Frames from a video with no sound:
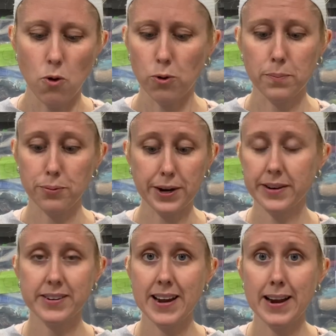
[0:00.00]
or
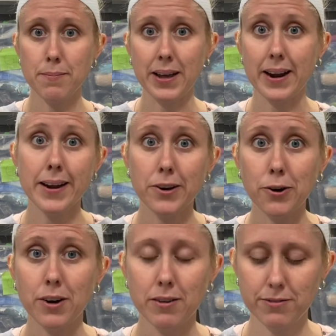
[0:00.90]
brand name that I know
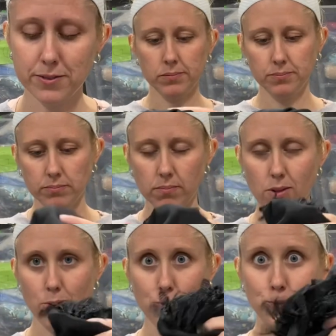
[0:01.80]
of.
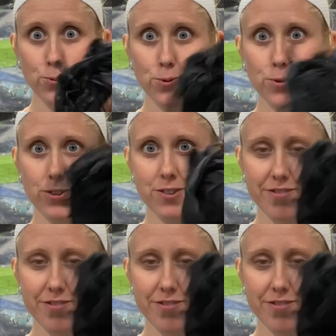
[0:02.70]
Ooh,